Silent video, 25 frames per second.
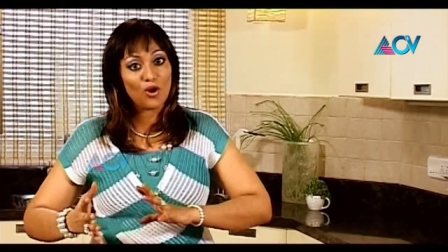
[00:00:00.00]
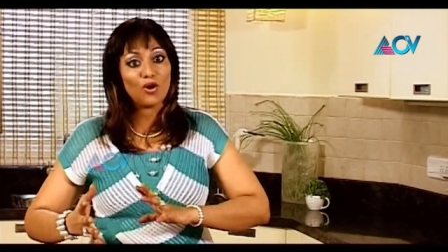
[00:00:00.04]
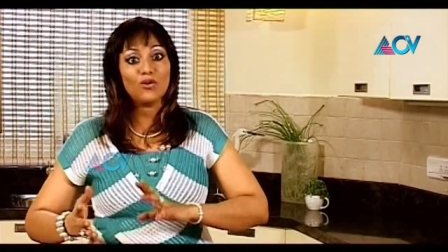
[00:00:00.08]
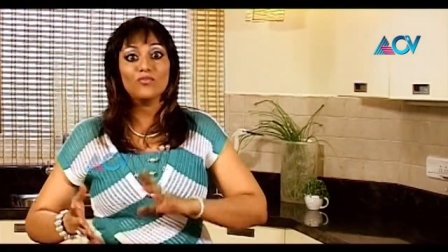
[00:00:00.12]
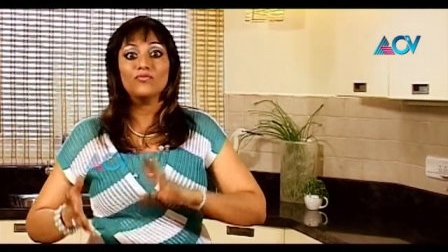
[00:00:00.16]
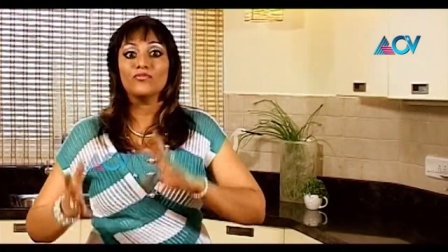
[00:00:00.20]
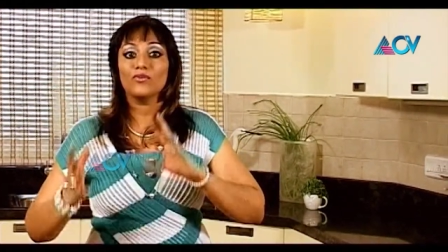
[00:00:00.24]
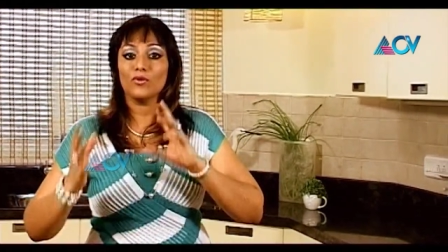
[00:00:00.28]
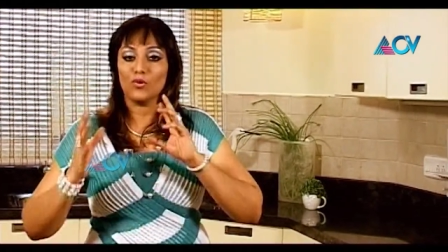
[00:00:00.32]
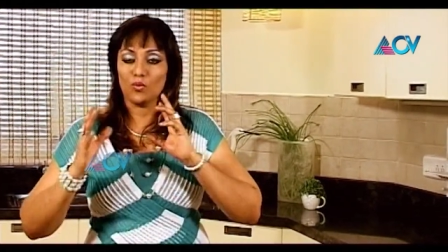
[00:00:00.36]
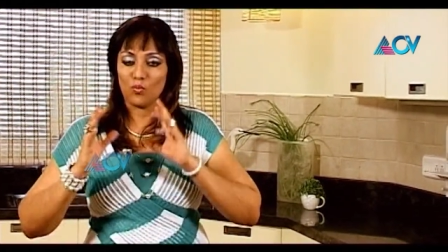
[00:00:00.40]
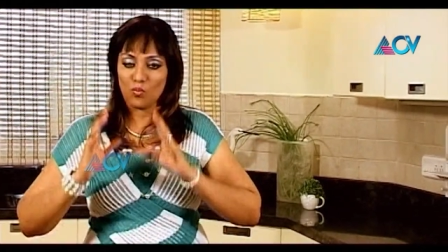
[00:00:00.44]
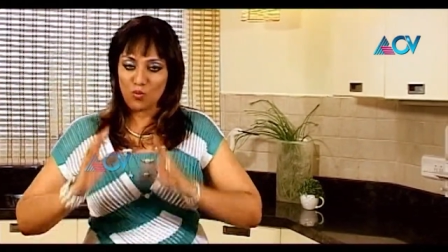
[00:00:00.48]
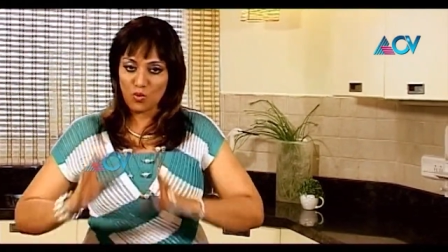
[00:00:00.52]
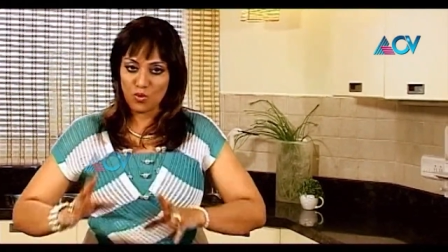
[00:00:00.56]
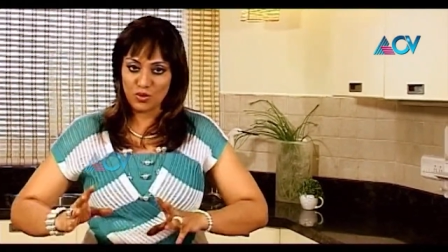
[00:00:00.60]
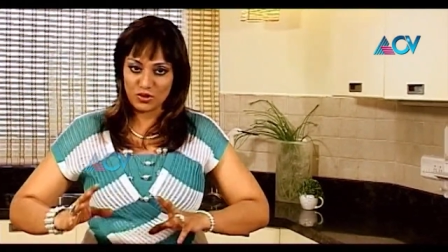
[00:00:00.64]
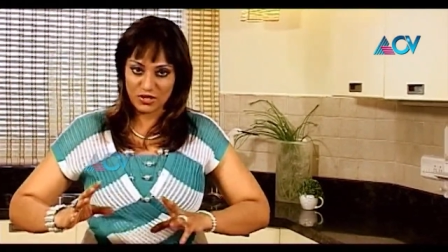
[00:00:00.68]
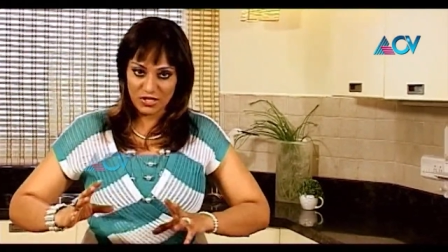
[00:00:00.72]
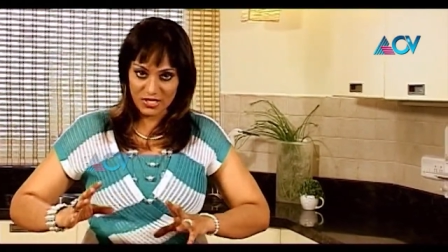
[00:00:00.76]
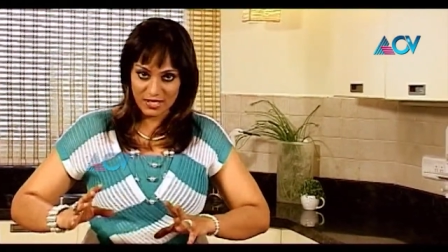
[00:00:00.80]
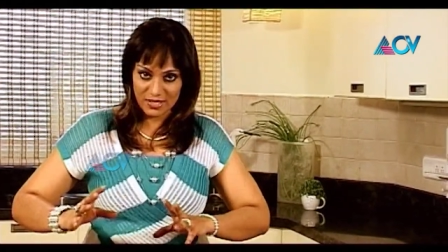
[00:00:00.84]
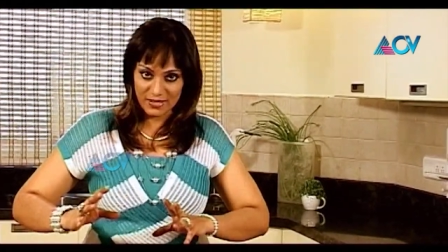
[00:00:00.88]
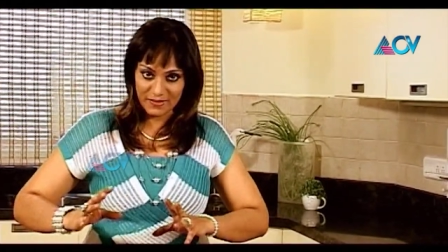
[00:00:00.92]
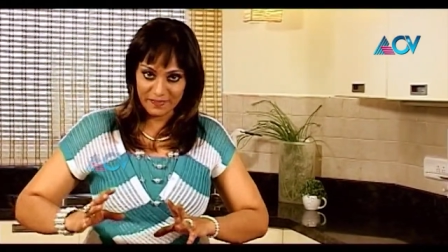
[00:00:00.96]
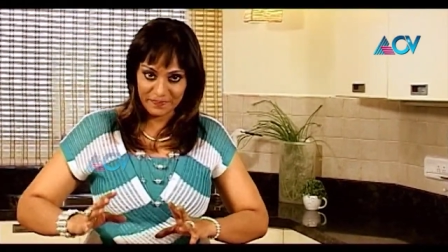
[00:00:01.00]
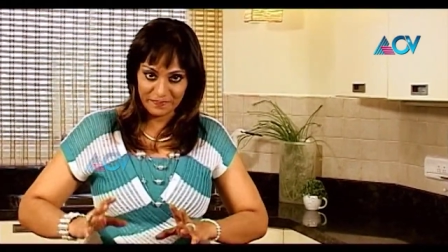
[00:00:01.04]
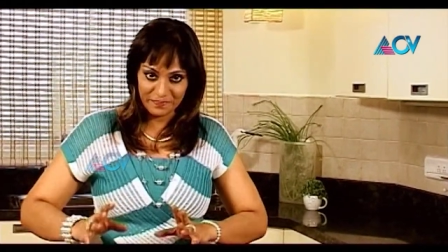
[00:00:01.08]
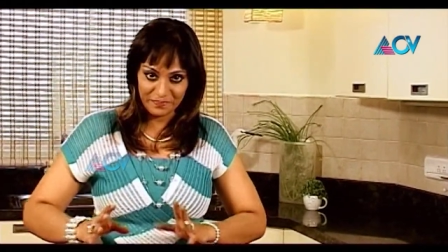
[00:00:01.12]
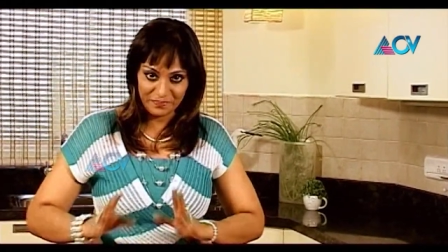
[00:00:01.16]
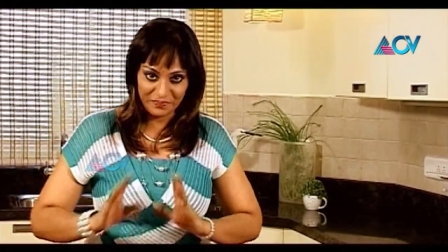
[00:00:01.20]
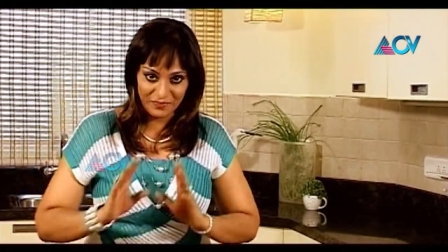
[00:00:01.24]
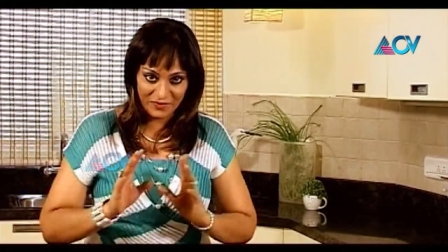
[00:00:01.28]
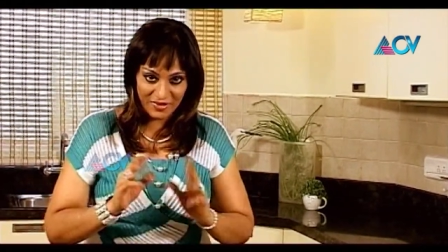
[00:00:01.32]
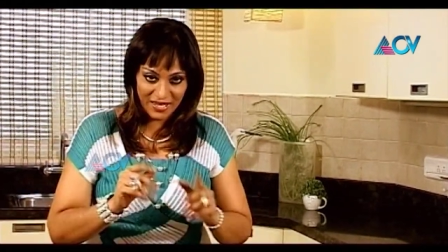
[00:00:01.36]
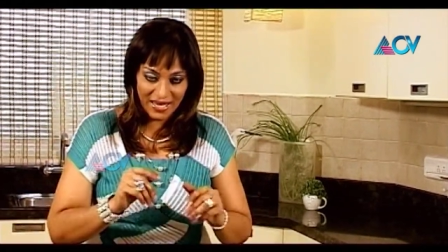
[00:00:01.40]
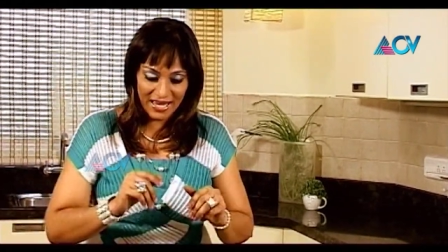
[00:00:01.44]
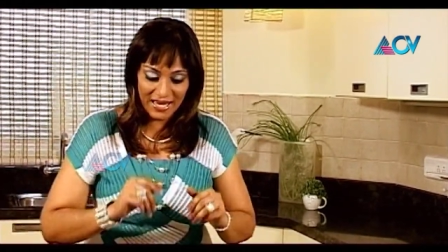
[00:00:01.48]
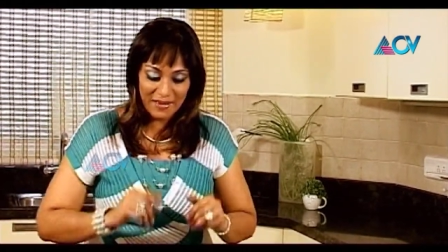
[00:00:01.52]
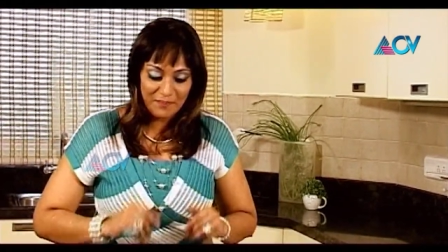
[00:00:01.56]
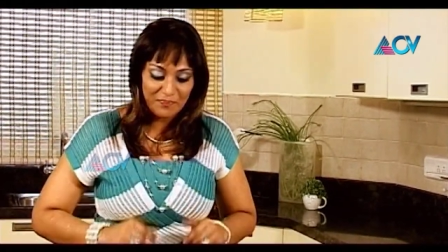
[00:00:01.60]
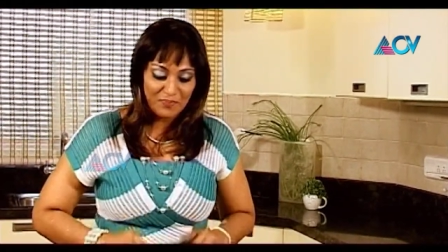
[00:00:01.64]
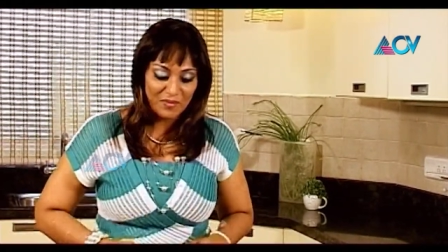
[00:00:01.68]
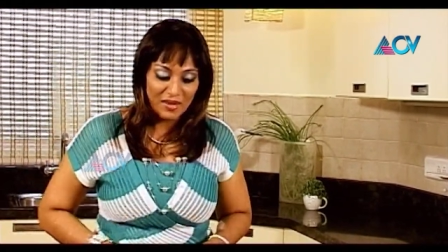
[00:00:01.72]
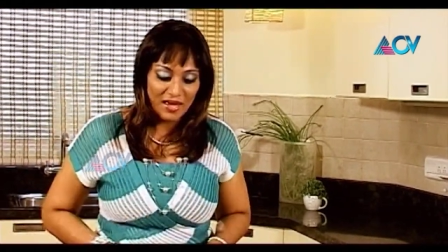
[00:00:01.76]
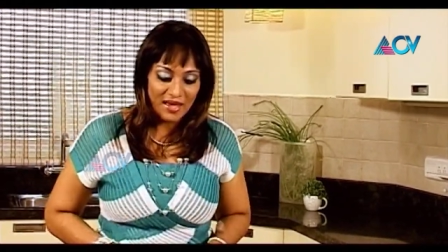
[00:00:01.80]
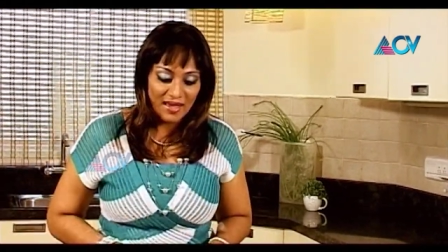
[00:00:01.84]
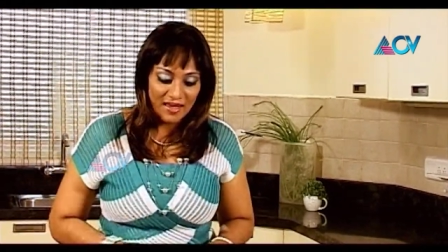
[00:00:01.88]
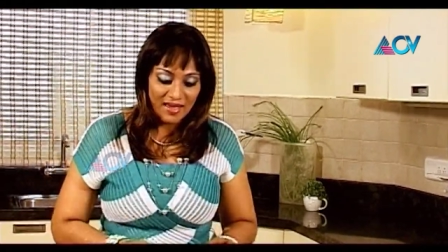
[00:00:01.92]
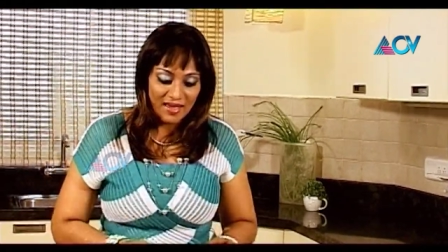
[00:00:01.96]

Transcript: of water. Okay,